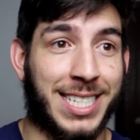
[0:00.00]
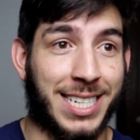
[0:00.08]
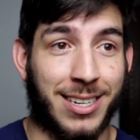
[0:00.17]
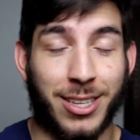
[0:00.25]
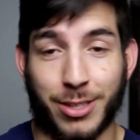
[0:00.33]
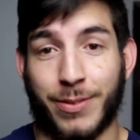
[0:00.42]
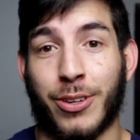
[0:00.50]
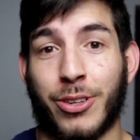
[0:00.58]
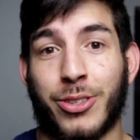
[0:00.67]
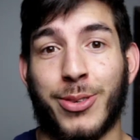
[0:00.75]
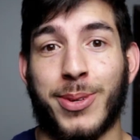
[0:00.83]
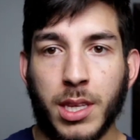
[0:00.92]
did another photo
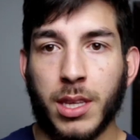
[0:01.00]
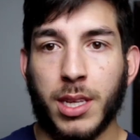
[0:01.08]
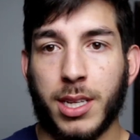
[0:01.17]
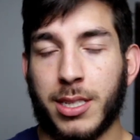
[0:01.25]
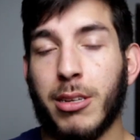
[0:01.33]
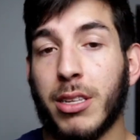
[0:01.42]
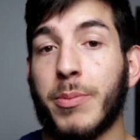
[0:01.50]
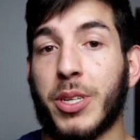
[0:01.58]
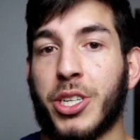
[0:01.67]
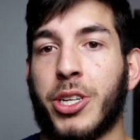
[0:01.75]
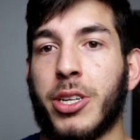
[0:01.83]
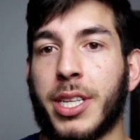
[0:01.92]
shoot with. Slowly
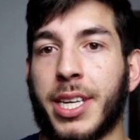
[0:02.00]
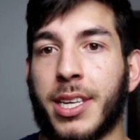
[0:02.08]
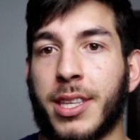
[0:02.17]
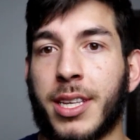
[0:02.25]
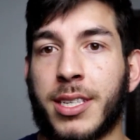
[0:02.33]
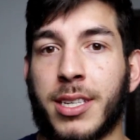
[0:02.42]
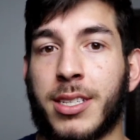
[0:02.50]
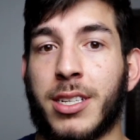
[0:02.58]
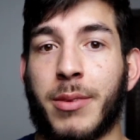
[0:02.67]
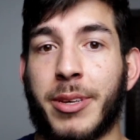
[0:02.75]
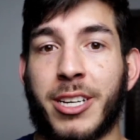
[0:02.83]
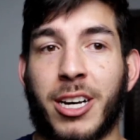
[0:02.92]
but surely, this is going
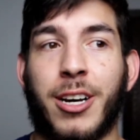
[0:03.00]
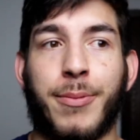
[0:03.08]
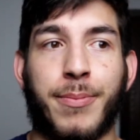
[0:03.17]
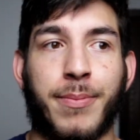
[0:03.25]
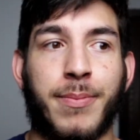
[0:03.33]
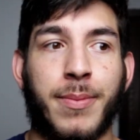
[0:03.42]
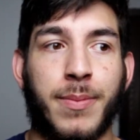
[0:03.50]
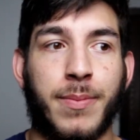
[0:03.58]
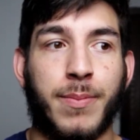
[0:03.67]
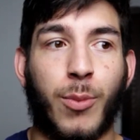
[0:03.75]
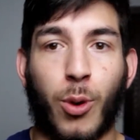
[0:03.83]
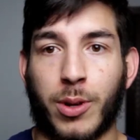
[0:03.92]
to become
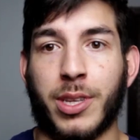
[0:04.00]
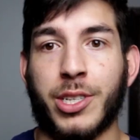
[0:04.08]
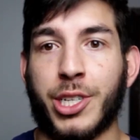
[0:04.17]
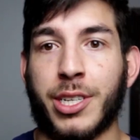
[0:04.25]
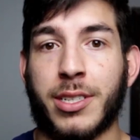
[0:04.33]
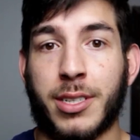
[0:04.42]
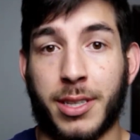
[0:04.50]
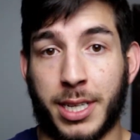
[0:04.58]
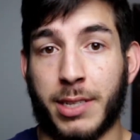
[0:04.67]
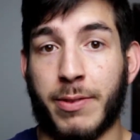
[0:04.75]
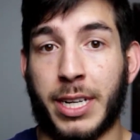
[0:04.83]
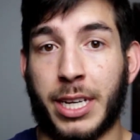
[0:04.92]
more than just
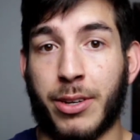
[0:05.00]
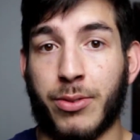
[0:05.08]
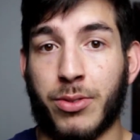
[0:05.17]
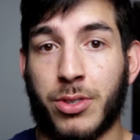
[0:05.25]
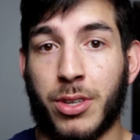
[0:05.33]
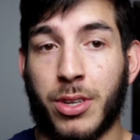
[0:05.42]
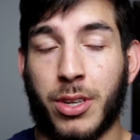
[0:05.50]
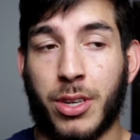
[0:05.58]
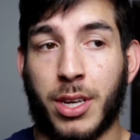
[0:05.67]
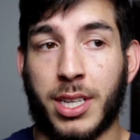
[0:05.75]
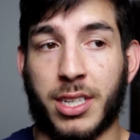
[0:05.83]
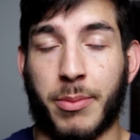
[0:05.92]
these videos.
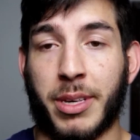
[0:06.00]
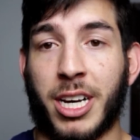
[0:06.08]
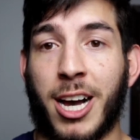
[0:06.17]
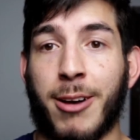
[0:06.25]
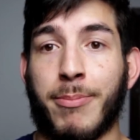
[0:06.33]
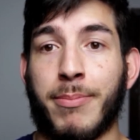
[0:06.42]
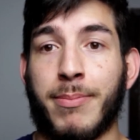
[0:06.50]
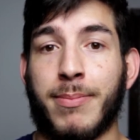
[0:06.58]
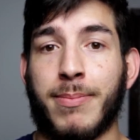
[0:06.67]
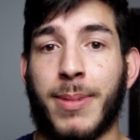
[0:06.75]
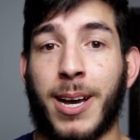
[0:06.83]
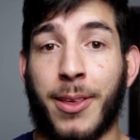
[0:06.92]
It's going to become
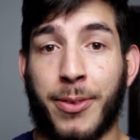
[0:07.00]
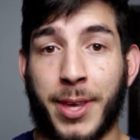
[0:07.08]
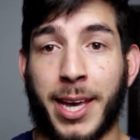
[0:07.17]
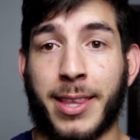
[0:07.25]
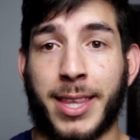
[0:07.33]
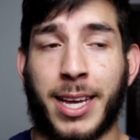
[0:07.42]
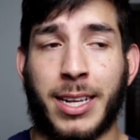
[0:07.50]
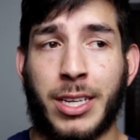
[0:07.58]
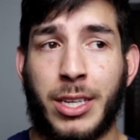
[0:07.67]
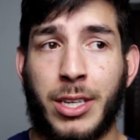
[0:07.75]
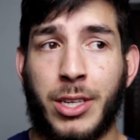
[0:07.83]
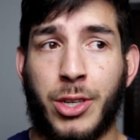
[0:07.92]
a thing that
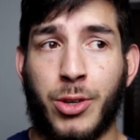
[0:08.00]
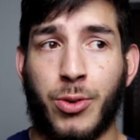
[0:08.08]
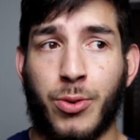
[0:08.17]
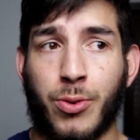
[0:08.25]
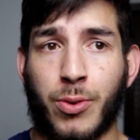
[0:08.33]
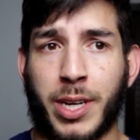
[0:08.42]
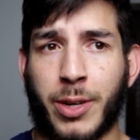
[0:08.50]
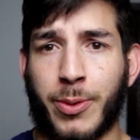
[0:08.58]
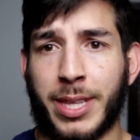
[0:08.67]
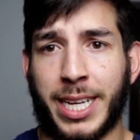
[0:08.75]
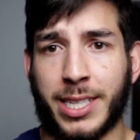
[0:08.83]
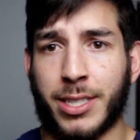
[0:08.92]
you can
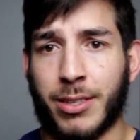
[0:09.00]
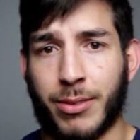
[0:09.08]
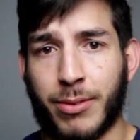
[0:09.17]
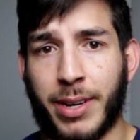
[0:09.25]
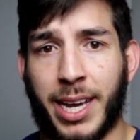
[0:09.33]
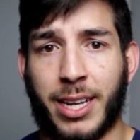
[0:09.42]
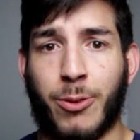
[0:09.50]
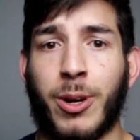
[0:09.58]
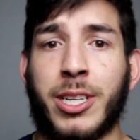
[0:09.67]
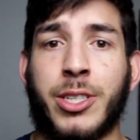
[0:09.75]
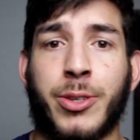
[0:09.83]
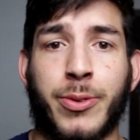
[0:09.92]
relate to and
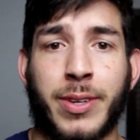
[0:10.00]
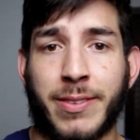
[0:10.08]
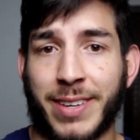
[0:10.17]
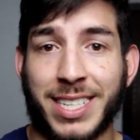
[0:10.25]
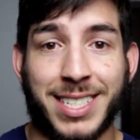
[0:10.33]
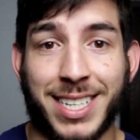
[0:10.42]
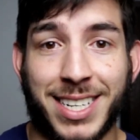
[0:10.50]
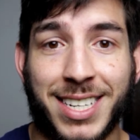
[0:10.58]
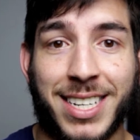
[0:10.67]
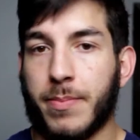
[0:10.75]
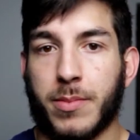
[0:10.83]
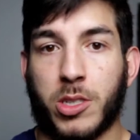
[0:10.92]
want to invest in.
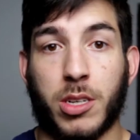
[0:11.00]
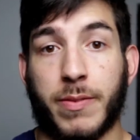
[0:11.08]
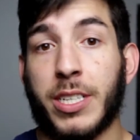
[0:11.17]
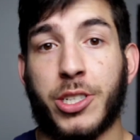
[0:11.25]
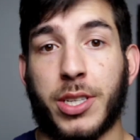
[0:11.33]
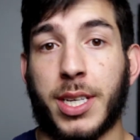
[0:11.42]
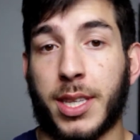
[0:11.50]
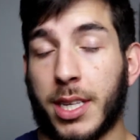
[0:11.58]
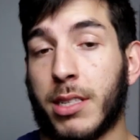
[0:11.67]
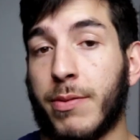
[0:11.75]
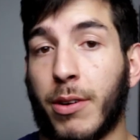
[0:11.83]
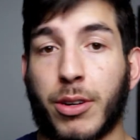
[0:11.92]
So eventually
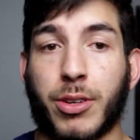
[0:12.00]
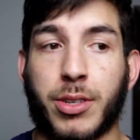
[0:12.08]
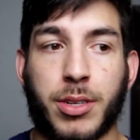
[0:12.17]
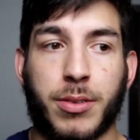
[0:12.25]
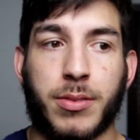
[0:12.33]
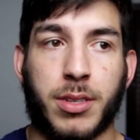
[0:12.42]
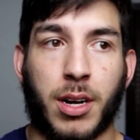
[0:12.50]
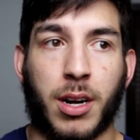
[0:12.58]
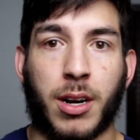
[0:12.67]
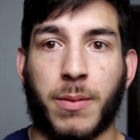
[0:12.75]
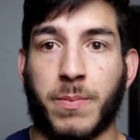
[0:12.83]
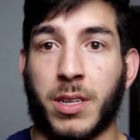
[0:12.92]
these photo shoots
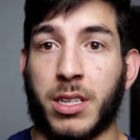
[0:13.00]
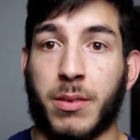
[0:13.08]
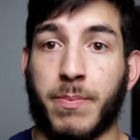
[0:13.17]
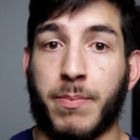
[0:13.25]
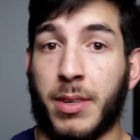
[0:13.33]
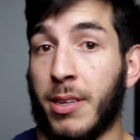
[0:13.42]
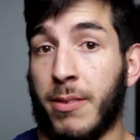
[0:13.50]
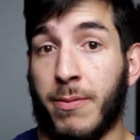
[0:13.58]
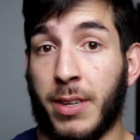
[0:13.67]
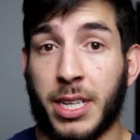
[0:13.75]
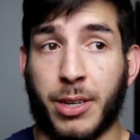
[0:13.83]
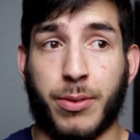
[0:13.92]
are going to be
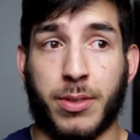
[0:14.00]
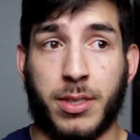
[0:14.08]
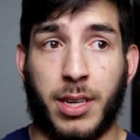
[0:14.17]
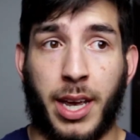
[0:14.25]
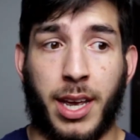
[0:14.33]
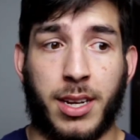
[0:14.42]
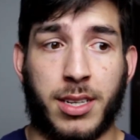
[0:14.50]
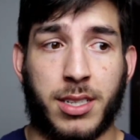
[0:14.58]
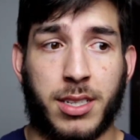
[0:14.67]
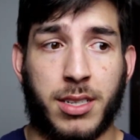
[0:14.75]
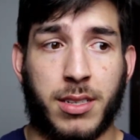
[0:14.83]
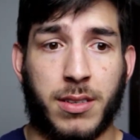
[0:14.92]
videos, and
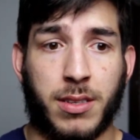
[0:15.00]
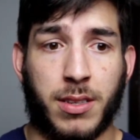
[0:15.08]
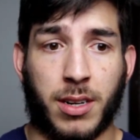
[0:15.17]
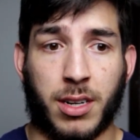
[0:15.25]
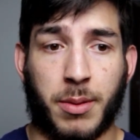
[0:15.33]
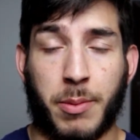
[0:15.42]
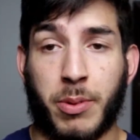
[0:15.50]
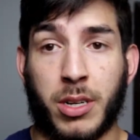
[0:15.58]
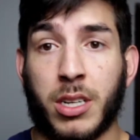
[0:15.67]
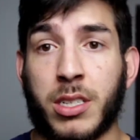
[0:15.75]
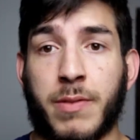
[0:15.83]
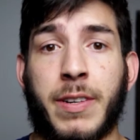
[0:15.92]
they're going to be
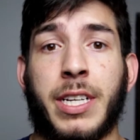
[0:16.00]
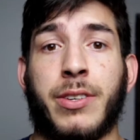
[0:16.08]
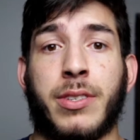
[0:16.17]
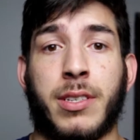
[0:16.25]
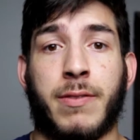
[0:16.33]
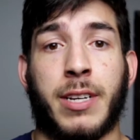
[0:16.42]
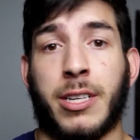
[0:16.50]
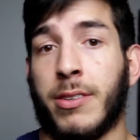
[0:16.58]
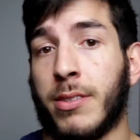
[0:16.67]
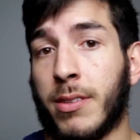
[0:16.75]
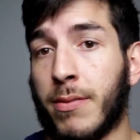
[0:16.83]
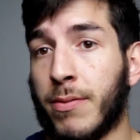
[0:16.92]
production videos and
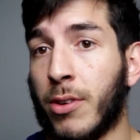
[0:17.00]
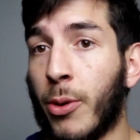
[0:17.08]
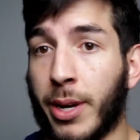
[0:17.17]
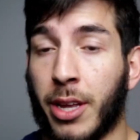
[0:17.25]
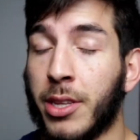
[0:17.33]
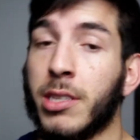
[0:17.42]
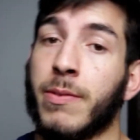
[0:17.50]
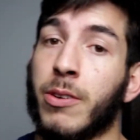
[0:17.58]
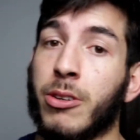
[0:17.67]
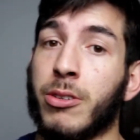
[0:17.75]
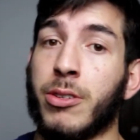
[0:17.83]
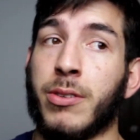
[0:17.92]
videos of going on these
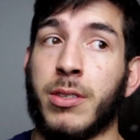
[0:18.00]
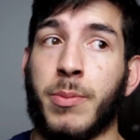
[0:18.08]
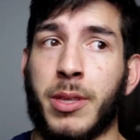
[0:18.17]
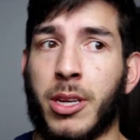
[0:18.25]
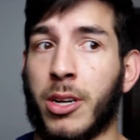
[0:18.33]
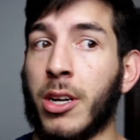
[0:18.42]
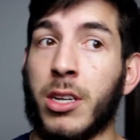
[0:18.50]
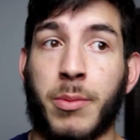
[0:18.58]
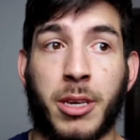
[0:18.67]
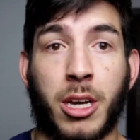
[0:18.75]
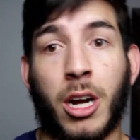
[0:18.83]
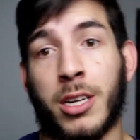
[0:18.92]
photo shoots, but they're going to
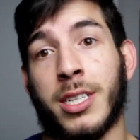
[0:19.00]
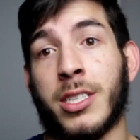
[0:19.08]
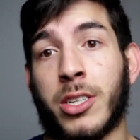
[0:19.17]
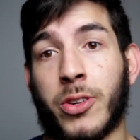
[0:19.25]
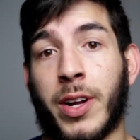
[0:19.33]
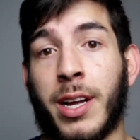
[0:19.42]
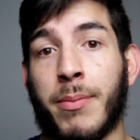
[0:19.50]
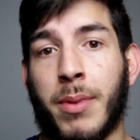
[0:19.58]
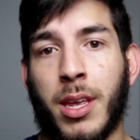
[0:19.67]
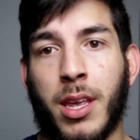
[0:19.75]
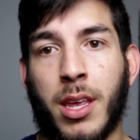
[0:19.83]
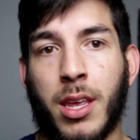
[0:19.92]
be on Instagram.
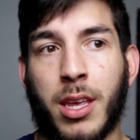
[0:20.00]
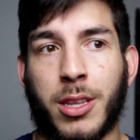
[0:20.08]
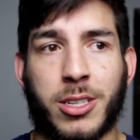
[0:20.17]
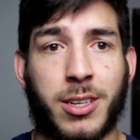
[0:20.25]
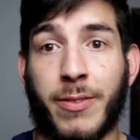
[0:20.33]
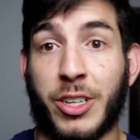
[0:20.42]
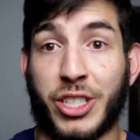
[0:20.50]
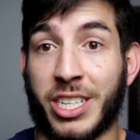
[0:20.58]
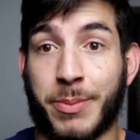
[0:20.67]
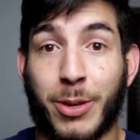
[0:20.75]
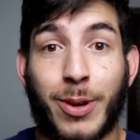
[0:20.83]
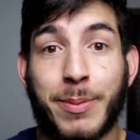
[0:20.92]
There's eventually
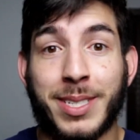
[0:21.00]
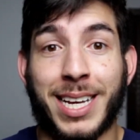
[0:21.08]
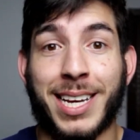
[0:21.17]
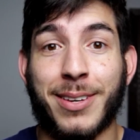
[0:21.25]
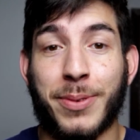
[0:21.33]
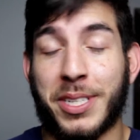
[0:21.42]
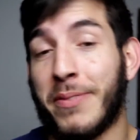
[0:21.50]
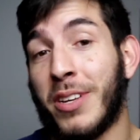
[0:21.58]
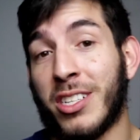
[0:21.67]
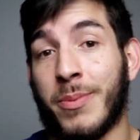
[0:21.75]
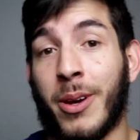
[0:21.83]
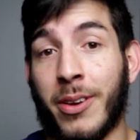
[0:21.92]
going to be a website, which I've
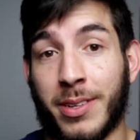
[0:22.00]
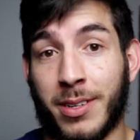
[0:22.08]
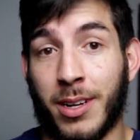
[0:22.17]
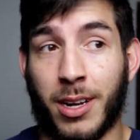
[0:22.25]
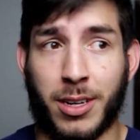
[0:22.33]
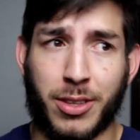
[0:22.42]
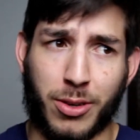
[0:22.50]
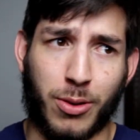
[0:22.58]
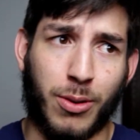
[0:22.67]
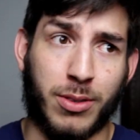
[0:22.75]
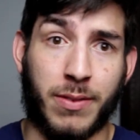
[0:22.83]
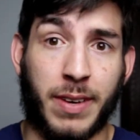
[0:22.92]
talked about in another
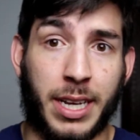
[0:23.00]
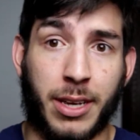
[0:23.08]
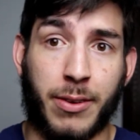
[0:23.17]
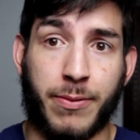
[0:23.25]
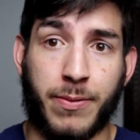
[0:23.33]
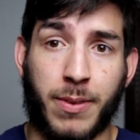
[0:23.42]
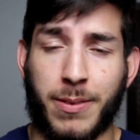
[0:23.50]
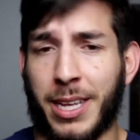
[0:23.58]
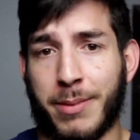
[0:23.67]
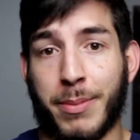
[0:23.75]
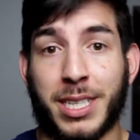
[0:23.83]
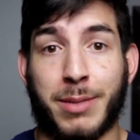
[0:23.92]
older video
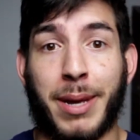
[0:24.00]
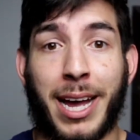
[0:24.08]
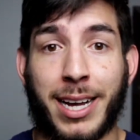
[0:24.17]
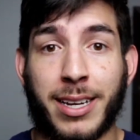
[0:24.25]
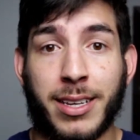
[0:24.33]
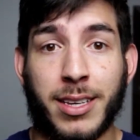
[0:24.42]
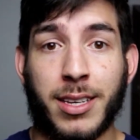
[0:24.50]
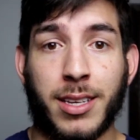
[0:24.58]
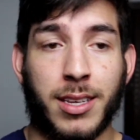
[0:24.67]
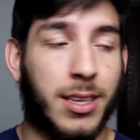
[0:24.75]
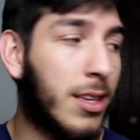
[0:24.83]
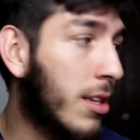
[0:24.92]
like months back.
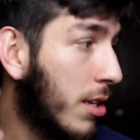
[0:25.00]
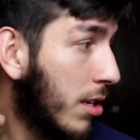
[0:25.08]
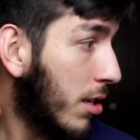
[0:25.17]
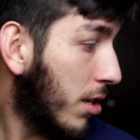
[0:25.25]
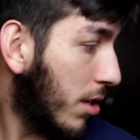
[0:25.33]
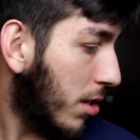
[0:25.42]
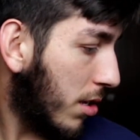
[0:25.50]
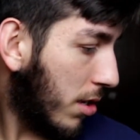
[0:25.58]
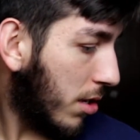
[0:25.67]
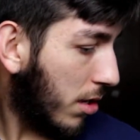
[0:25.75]
Oh, this is my